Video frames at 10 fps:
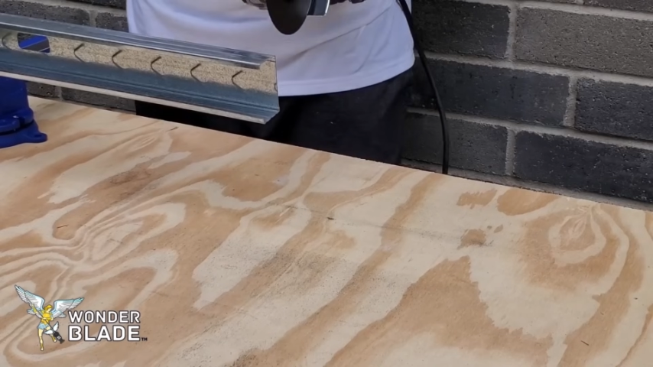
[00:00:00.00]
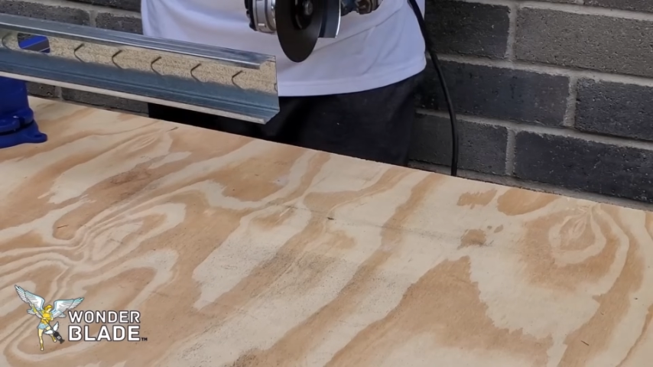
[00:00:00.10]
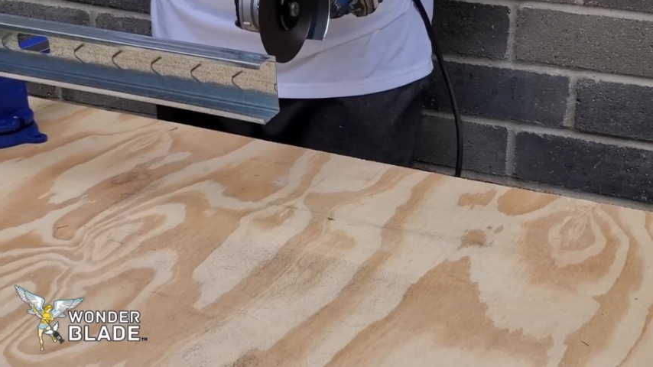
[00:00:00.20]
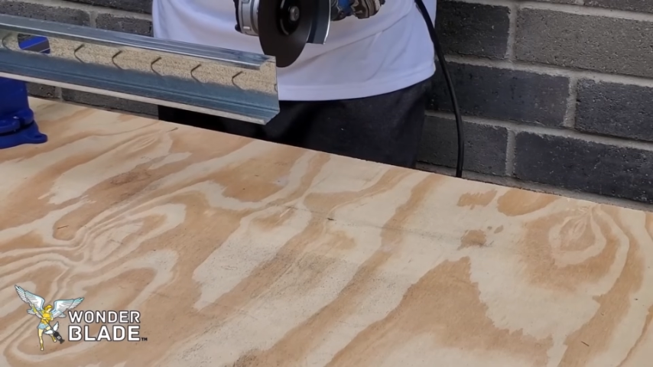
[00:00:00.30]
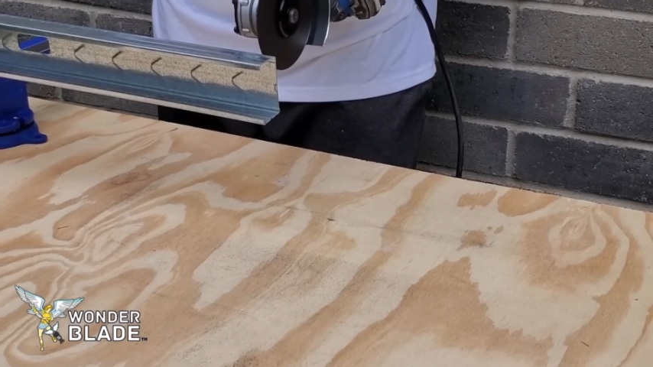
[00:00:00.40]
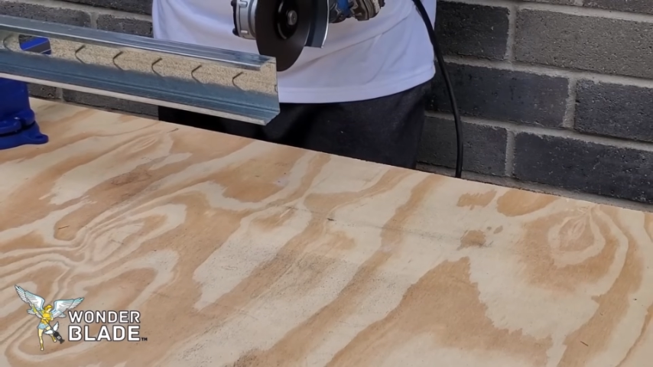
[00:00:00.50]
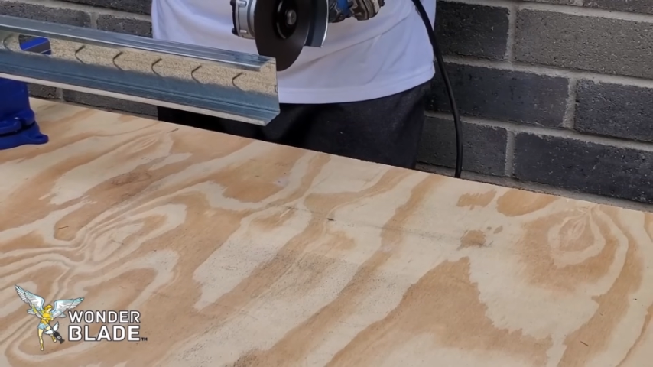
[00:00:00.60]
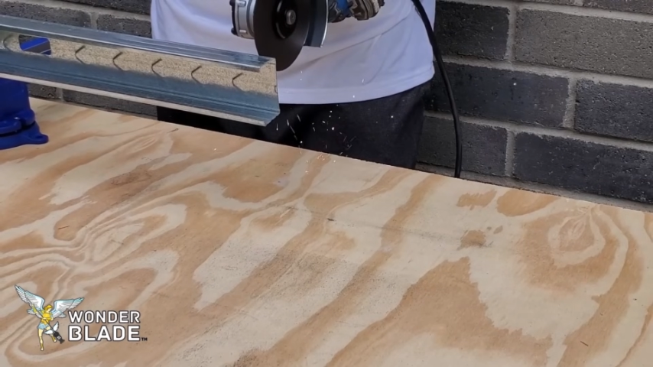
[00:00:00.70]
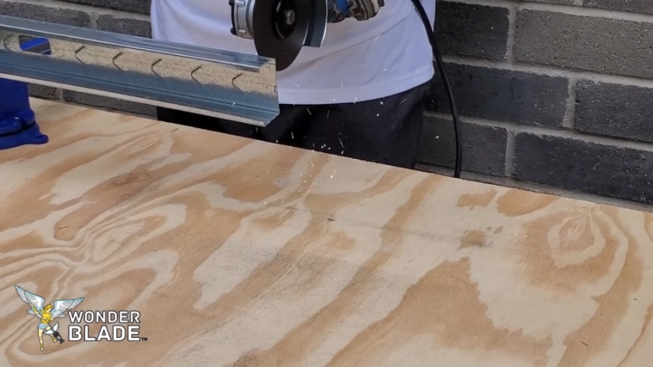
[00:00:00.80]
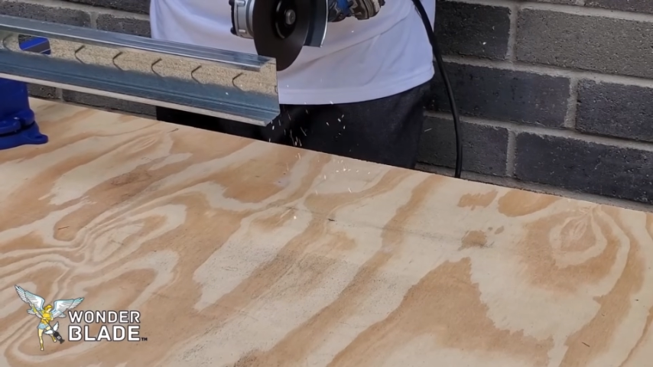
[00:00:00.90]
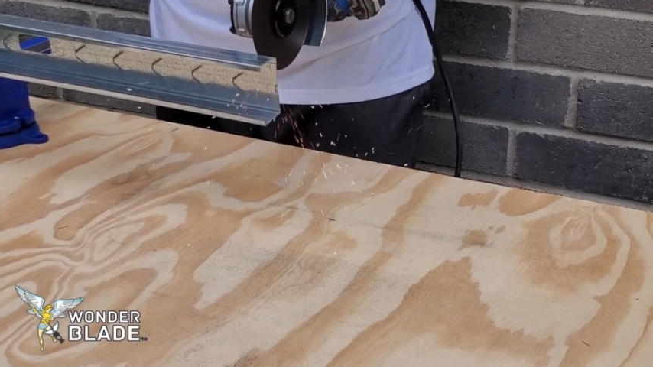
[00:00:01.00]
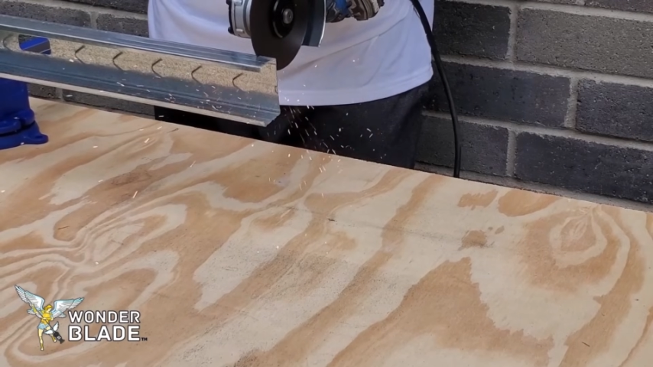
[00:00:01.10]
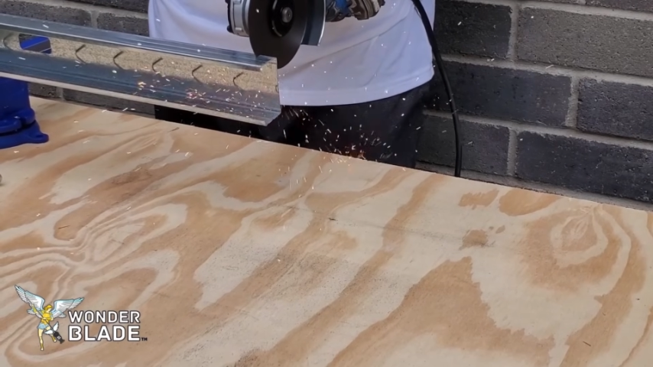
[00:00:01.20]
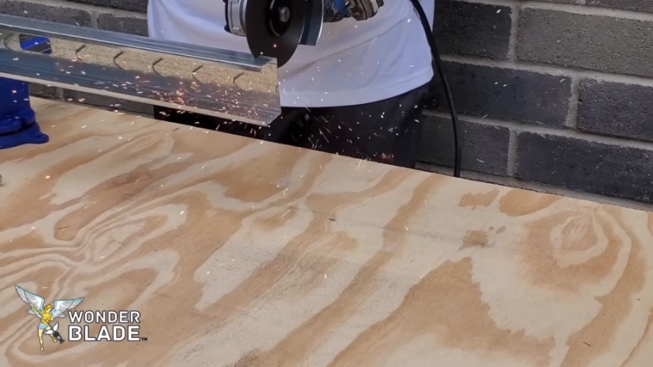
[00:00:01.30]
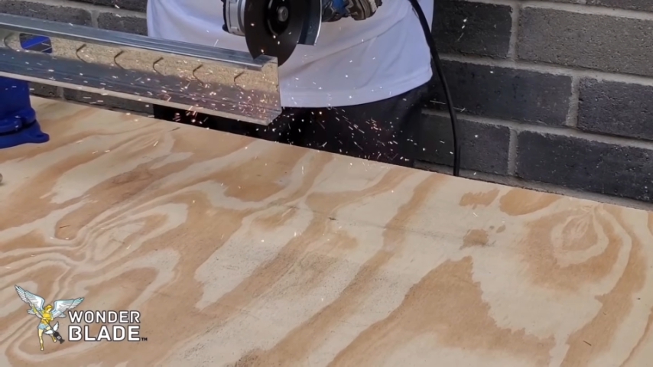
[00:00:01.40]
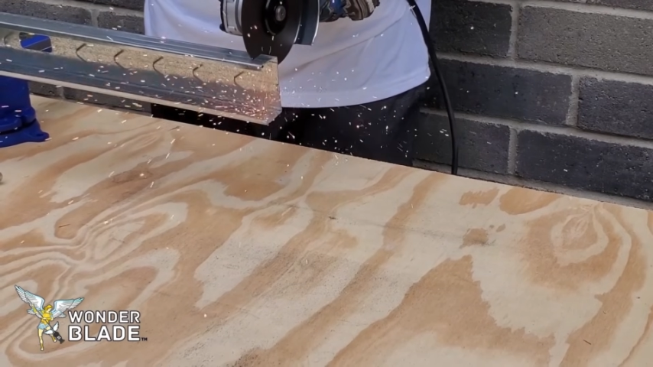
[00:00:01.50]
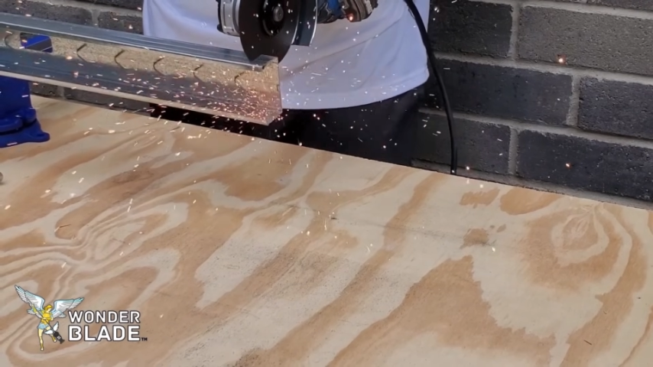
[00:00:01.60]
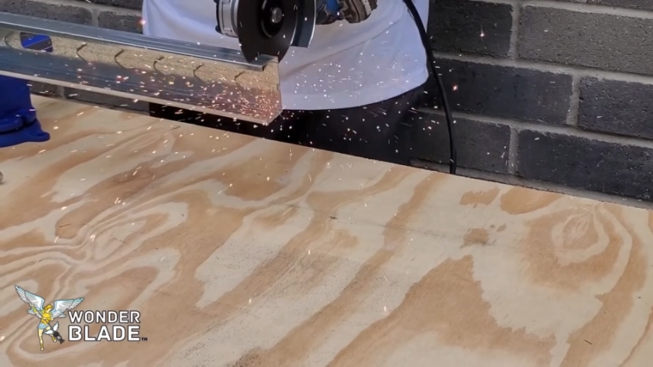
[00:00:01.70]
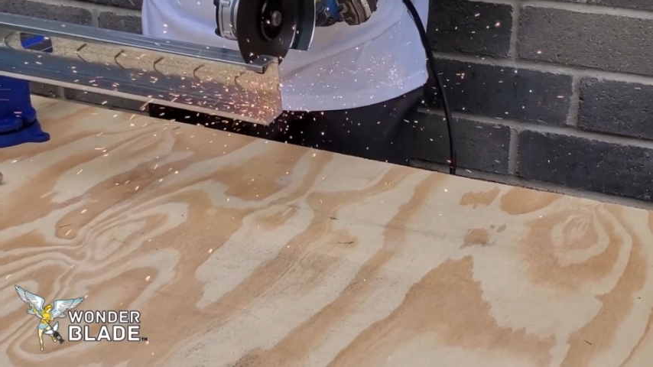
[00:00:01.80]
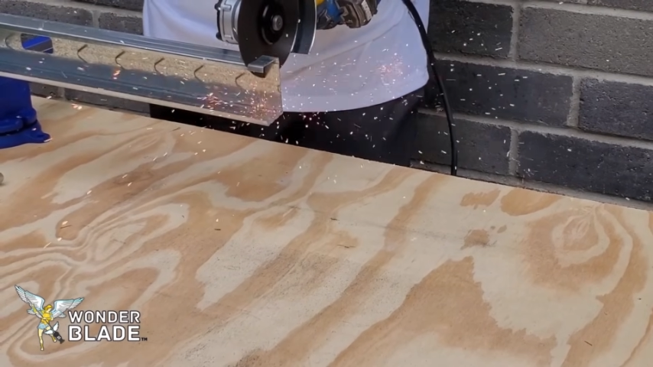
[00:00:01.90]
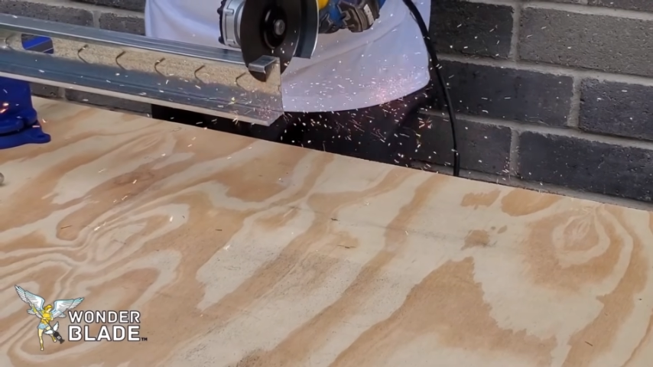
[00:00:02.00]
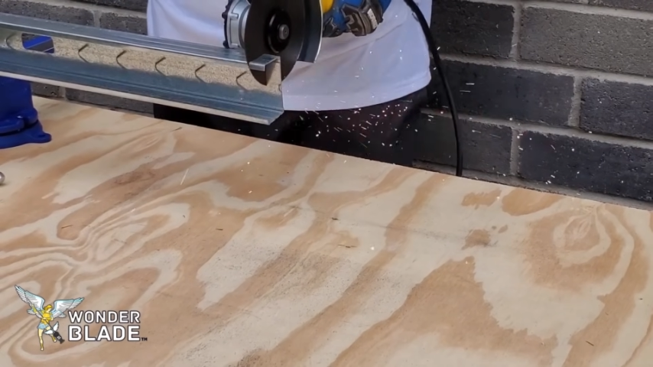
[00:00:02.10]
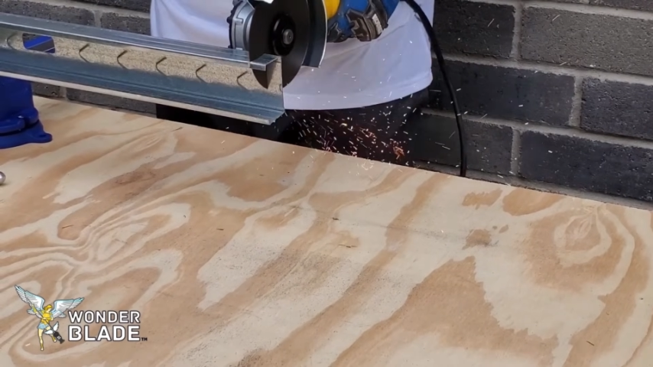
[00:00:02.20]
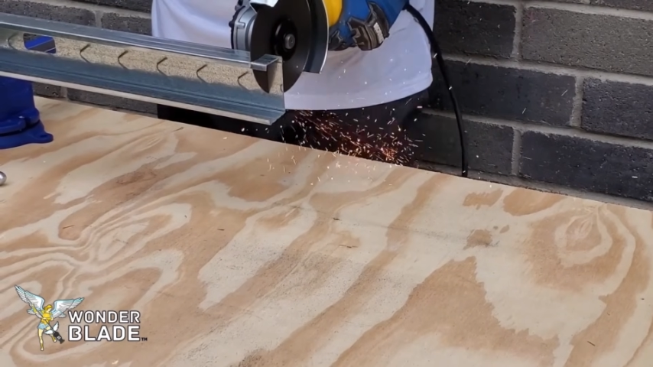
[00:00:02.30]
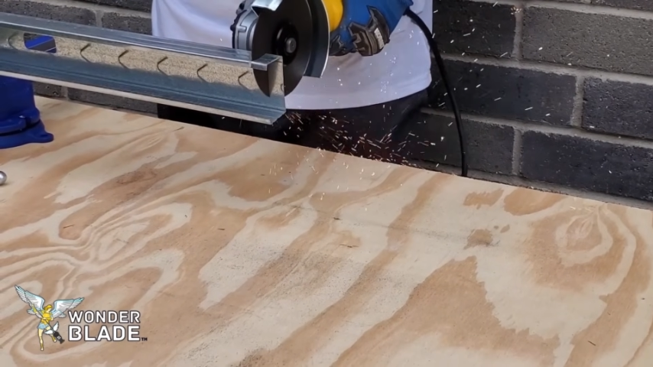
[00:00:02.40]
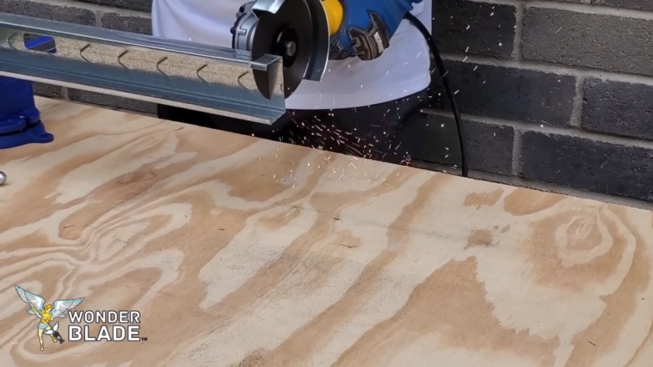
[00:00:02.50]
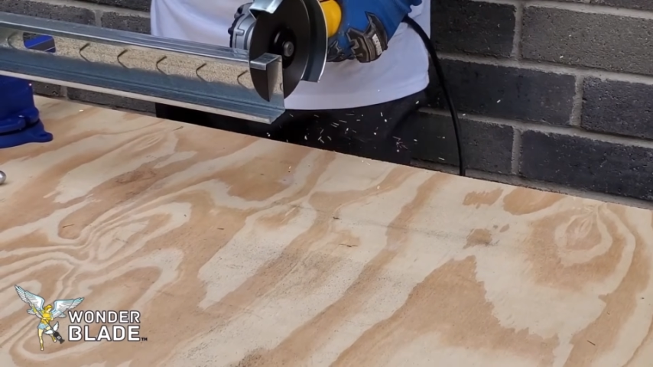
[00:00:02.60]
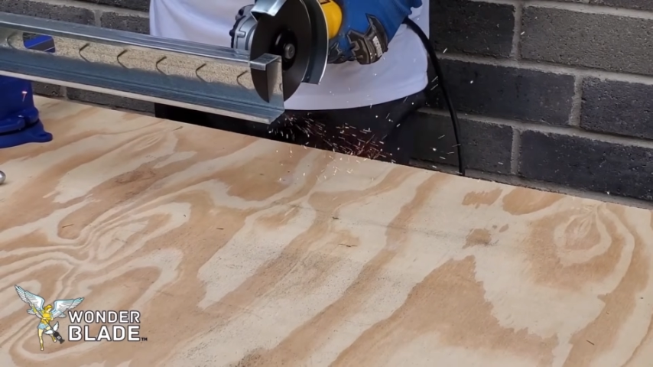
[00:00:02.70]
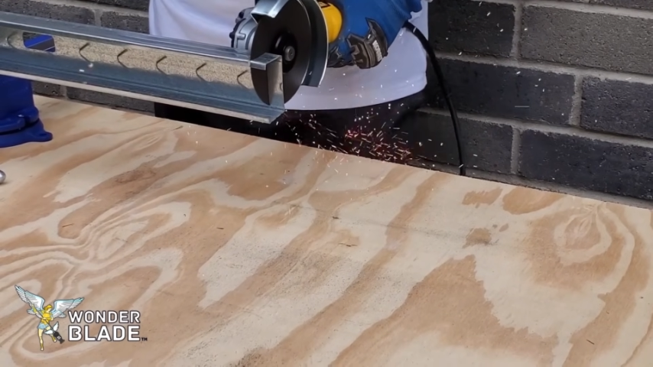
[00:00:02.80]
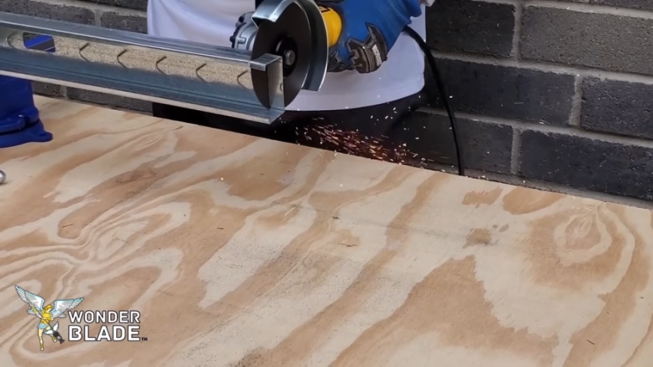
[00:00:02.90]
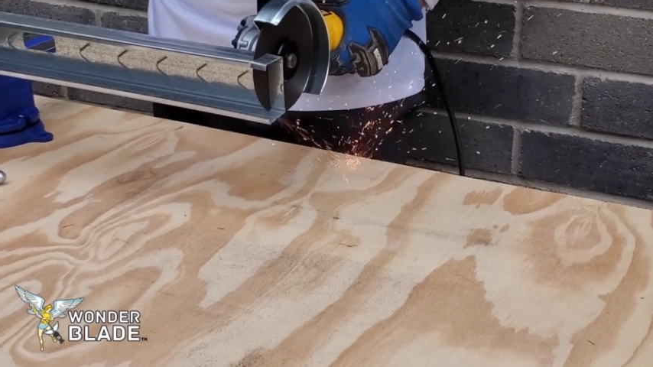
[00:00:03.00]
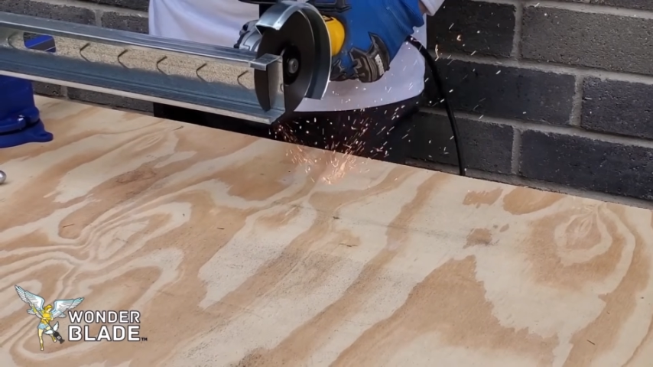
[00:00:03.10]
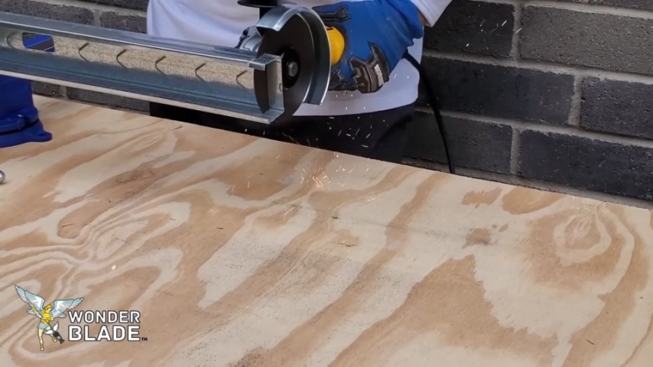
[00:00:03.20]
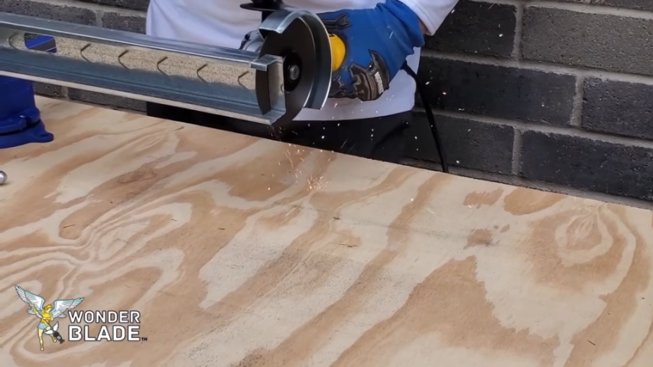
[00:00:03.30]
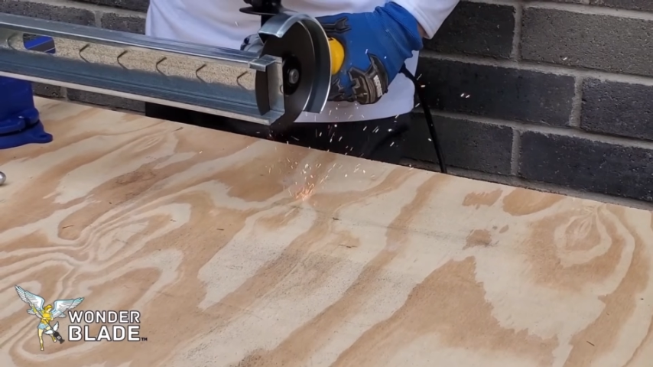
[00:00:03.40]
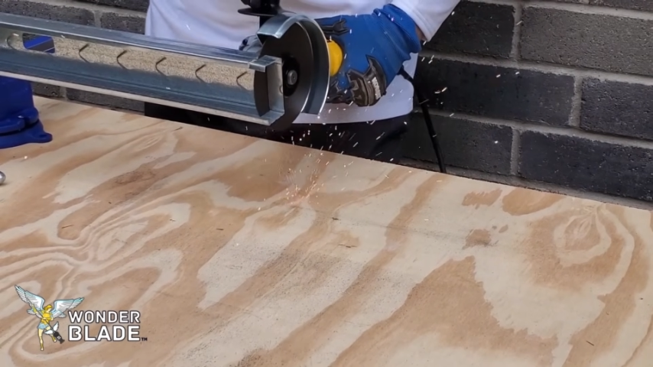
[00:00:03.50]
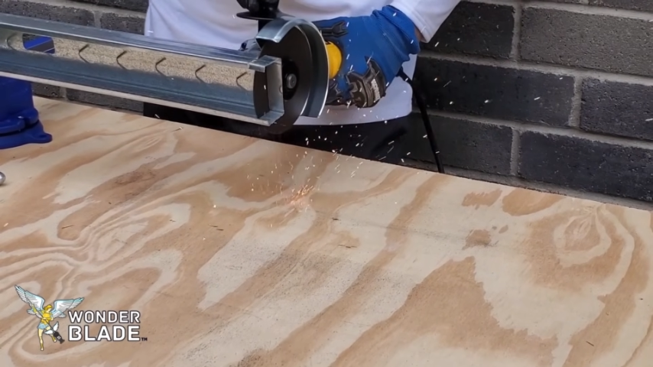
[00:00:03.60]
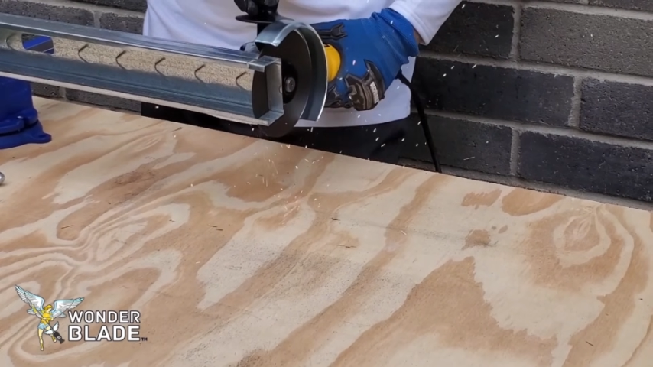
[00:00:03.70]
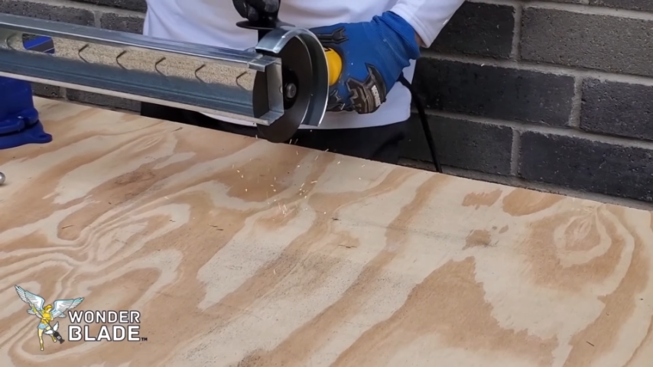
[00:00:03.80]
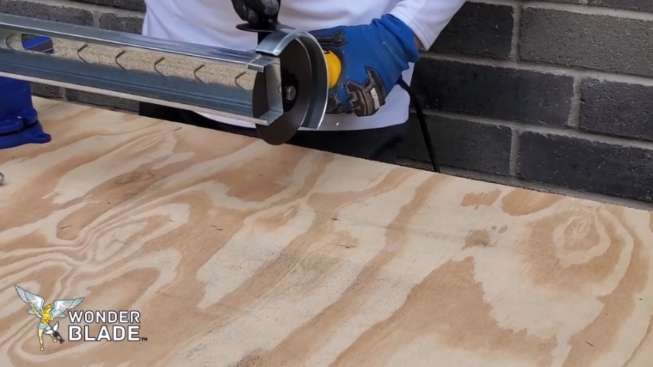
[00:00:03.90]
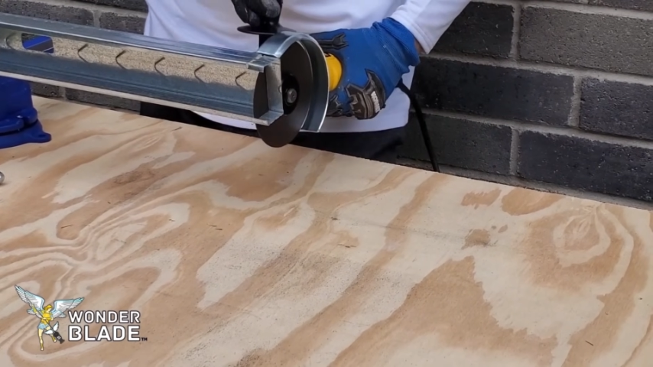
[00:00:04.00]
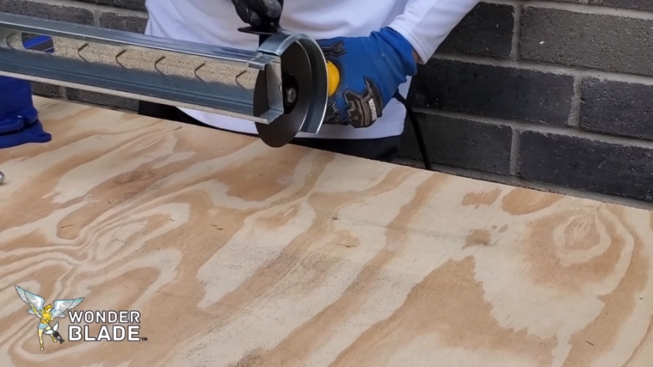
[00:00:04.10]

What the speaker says: (no speaker visible)